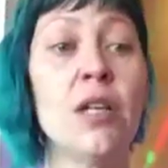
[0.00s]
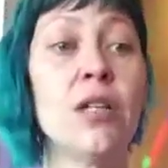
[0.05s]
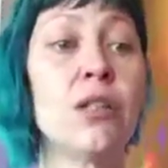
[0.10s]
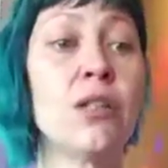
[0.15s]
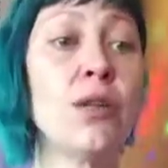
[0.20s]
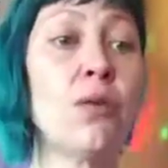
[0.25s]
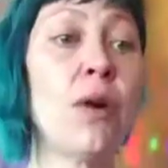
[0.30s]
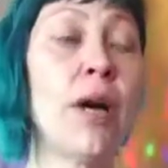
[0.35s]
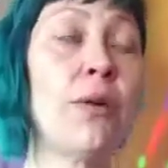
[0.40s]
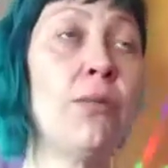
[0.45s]

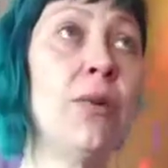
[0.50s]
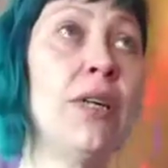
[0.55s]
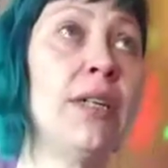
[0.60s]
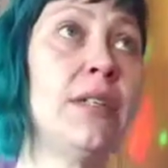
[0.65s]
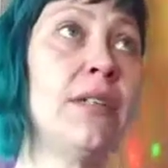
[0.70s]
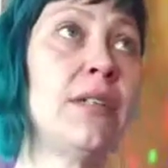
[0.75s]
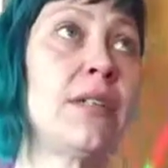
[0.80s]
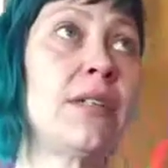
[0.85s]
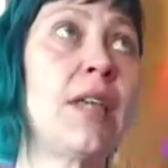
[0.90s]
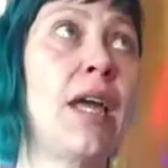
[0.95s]
So I
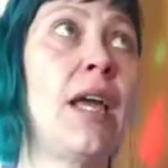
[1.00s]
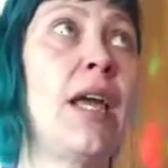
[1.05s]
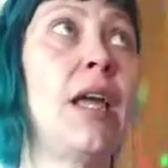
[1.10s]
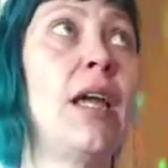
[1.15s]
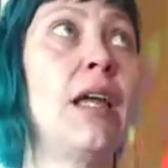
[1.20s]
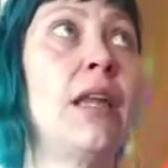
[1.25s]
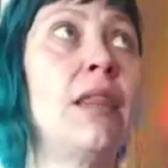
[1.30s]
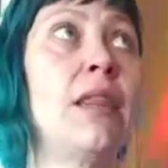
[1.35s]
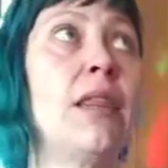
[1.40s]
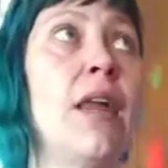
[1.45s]
will
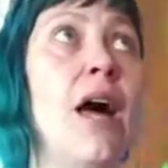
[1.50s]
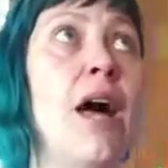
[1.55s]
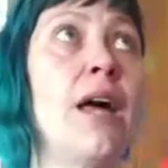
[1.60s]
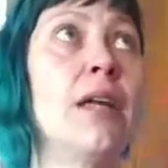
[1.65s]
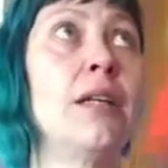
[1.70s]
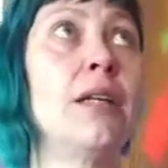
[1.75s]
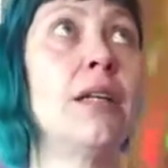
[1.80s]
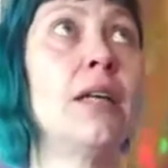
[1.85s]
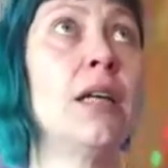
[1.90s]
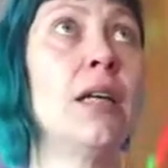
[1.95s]
say
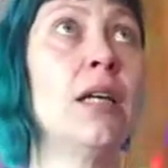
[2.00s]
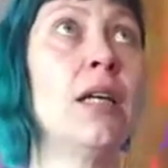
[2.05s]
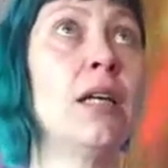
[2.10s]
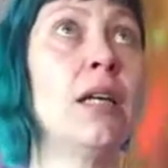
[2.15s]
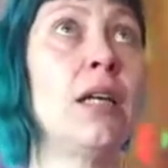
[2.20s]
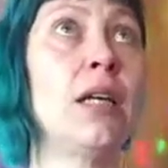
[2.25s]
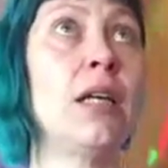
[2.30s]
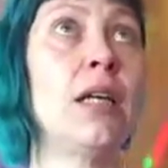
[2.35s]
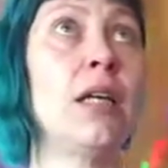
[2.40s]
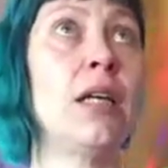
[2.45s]
that
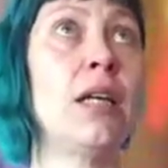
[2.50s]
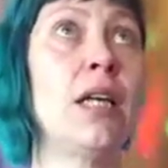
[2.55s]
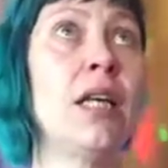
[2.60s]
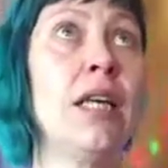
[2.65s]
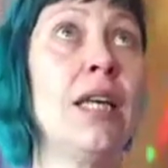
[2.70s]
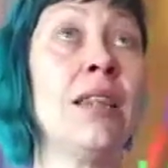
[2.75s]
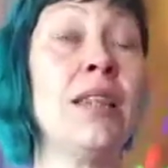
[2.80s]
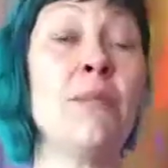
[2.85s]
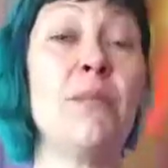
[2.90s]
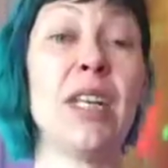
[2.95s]

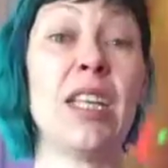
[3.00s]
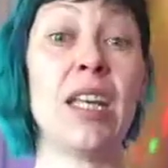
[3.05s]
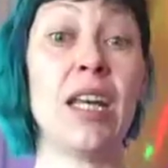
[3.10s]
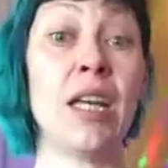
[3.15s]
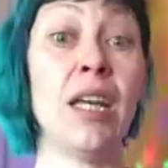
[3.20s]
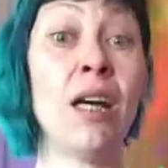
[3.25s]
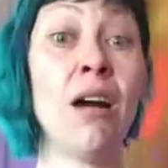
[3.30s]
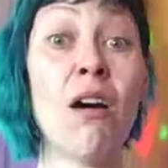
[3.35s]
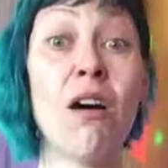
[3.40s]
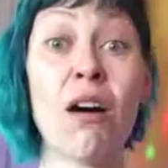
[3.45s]
in the
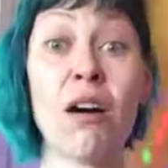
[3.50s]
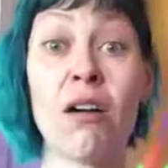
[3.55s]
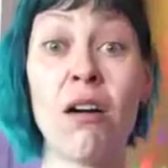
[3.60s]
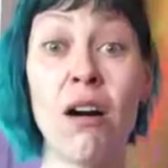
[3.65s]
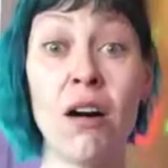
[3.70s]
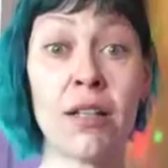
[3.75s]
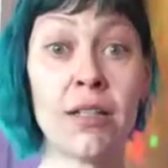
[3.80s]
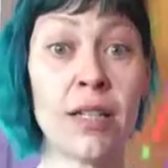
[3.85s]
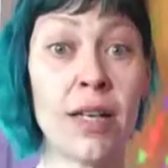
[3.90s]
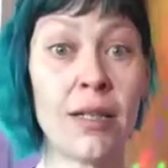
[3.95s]
beginning, our
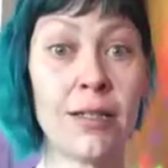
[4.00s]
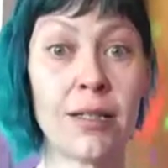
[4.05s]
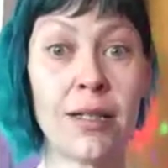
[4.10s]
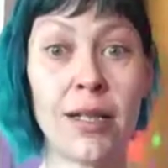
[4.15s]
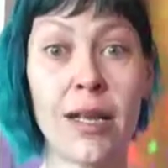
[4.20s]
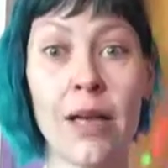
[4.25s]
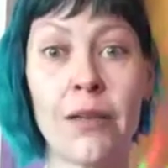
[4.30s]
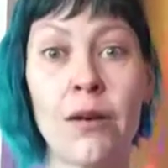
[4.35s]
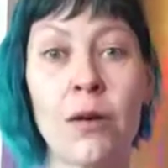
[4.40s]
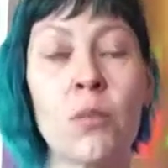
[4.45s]
content
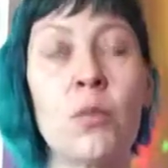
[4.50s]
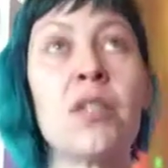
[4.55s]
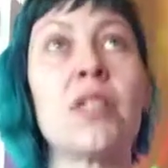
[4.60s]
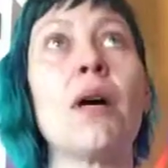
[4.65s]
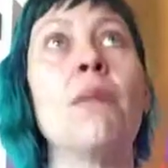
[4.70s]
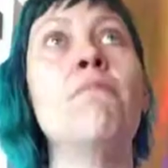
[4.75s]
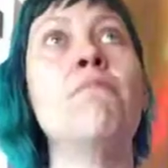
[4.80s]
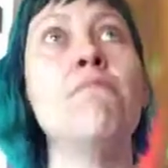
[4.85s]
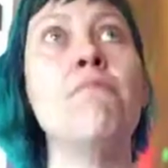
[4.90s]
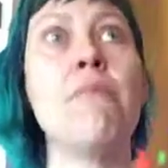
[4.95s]
together was
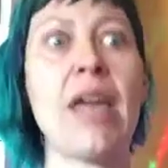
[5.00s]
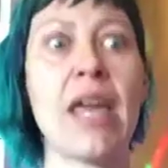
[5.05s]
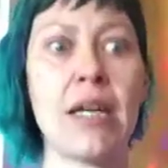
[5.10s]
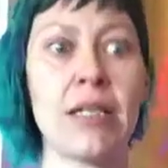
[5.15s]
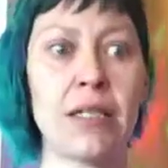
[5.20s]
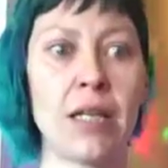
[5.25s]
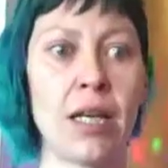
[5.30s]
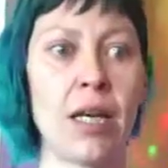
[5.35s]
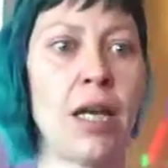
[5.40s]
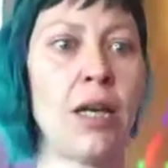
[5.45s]
amazing.